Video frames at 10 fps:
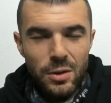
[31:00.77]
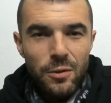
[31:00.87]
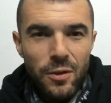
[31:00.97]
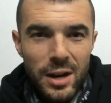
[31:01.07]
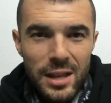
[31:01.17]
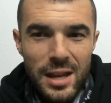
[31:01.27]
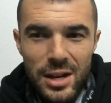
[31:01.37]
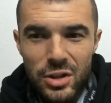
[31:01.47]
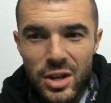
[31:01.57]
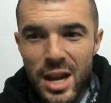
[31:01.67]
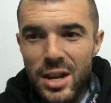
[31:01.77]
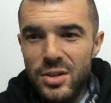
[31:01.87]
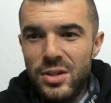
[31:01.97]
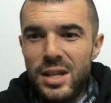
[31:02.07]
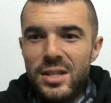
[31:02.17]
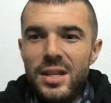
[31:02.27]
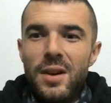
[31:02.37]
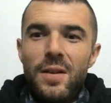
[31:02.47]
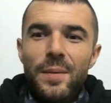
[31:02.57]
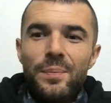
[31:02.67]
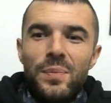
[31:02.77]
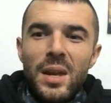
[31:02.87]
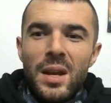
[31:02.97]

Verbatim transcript: so funny that it changed, etc.